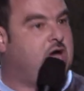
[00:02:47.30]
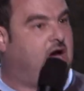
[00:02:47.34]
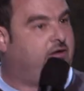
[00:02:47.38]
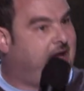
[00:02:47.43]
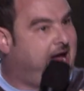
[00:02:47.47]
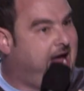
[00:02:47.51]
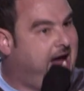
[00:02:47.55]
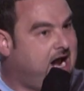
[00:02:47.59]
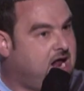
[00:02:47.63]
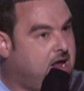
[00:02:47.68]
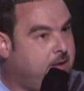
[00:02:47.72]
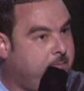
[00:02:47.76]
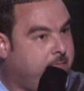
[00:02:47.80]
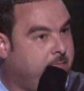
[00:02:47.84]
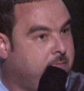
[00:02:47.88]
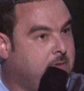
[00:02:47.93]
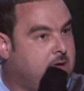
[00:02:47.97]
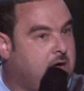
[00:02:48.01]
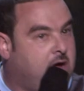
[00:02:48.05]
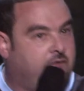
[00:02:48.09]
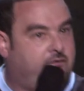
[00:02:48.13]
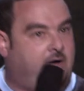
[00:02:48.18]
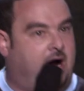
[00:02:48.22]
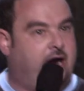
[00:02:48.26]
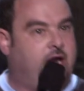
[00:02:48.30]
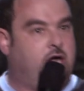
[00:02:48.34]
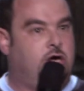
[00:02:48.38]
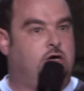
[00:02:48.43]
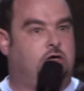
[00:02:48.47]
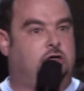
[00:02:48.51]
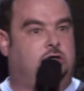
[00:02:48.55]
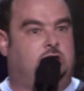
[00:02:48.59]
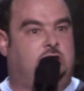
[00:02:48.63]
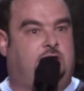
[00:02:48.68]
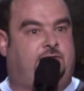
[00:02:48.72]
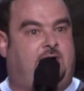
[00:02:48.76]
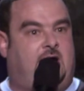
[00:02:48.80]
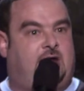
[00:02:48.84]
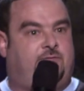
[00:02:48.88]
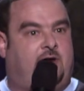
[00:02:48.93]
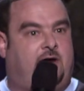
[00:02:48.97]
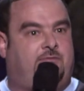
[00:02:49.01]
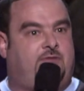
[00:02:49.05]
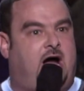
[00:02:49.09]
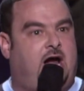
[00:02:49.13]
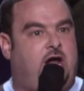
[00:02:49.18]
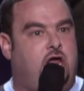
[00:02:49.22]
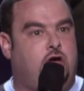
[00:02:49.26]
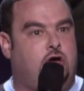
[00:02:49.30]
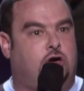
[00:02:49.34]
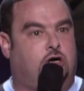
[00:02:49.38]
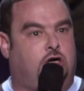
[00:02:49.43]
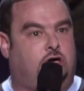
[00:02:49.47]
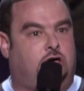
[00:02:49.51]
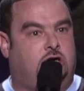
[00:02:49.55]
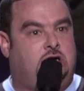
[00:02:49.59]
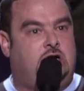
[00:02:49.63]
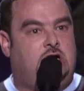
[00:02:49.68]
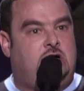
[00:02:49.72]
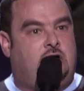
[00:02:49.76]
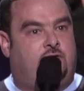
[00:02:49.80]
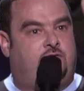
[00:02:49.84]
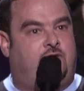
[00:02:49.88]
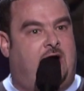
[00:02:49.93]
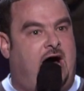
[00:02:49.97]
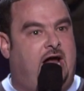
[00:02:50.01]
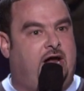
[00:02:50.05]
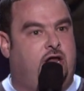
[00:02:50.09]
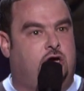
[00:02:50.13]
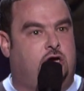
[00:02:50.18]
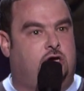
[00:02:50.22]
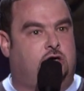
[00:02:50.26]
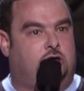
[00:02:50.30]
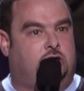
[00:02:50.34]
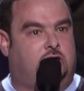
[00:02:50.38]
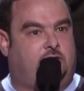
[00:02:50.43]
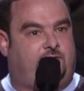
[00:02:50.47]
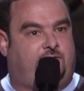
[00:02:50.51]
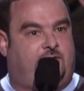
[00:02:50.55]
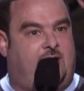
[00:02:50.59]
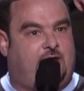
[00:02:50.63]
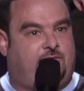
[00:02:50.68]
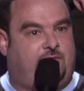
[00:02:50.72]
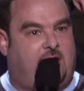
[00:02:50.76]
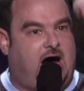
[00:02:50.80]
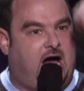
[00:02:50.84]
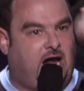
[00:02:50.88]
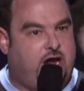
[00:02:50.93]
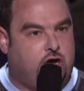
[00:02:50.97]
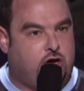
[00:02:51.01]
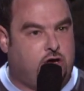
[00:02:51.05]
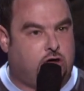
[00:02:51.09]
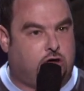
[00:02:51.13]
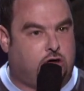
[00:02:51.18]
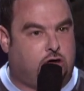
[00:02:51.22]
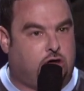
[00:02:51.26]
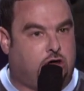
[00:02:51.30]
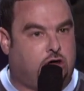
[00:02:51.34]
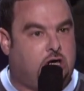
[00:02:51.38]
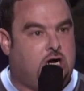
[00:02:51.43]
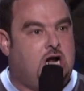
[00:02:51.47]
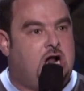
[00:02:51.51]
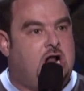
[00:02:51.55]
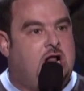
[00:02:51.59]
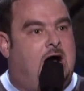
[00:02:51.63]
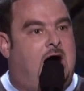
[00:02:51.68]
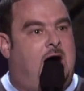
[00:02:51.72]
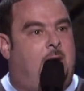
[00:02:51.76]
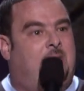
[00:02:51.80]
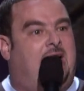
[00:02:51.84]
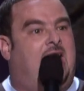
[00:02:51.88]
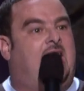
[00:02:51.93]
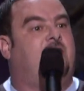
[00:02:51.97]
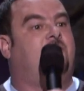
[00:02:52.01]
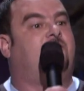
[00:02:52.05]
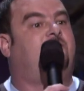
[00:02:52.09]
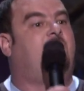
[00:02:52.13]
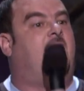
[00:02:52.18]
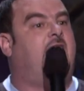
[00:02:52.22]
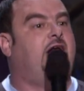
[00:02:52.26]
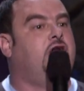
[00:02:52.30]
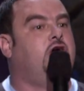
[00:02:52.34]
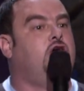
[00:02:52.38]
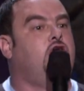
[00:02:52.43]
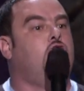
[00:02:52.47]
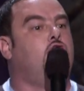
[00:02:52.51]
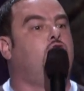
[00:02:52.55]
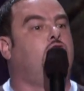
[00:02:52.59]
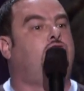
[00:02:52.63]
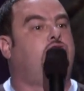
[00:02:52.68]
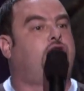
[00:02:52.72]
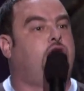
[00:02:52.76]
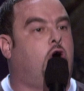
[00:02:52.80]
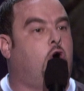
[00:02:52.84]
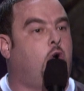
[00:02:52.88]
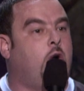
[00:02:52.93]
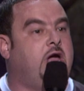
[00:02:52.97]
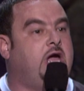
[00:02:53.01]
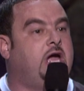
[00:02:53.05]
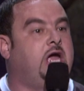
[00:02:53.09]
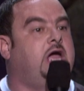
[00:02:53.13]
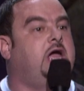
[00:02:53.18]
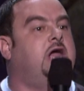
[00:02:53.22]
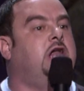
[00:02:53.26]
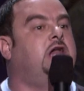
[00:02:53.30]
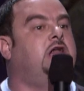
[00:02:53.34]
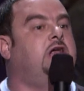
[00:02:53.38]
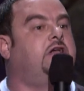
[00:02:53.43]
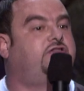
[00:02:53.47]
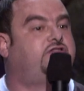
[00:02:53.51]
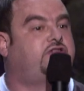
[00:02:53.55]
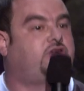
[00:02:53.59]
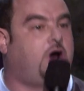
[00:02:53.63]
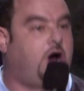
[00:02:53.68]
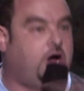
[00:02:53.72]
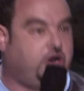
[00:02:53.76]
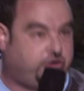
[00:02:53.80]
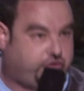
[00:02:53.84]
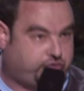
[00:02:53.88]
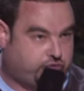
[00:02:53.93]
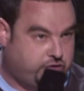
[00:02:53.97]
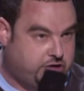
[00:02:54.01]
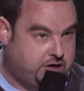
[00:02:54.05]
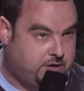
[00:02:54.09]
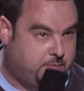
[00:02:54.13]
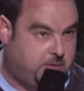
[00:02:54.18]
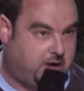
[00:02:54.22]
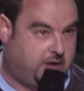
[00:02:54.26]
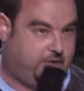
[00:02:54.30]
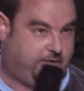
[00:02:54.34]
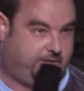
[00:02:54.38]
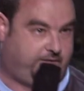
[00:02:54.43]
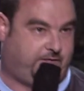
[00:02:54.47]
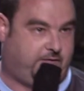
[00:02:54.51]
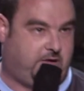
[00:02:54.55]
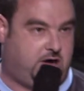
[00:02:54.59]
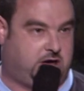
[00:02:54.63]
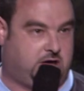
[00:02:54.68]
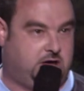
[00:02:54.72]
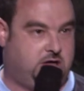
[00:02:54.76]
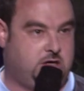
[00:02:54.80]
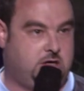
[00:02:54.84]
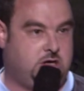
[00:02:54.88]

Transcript: You ever hear them? What do you, what, what, you, what you, what, you? I'm like, what are you doing in this country, motherfucker?